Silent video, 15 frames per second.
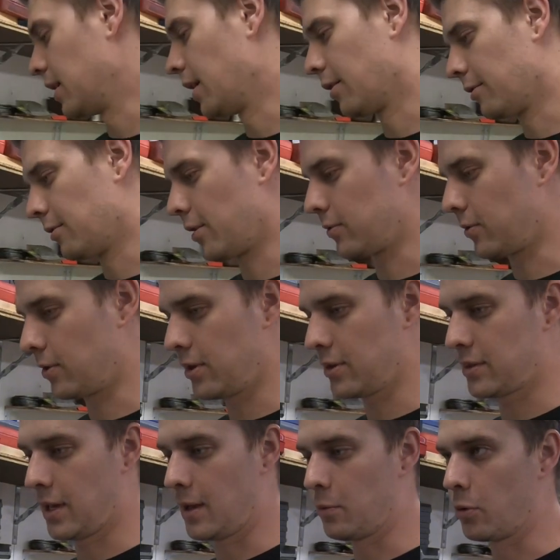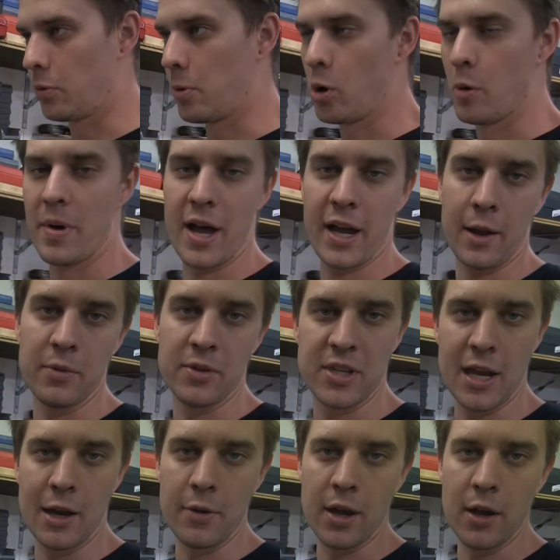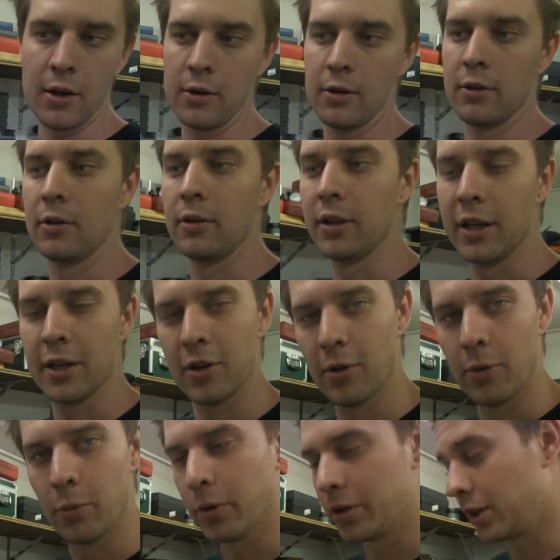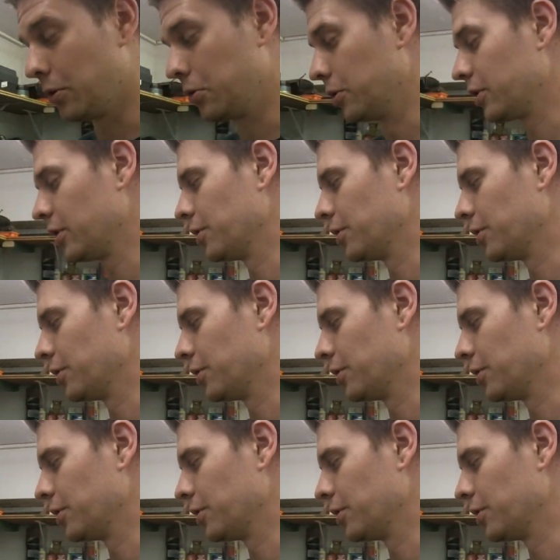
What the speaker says: I'm gonna run through this and we'll report back and we'll see how we go. I'll let you know what they were looking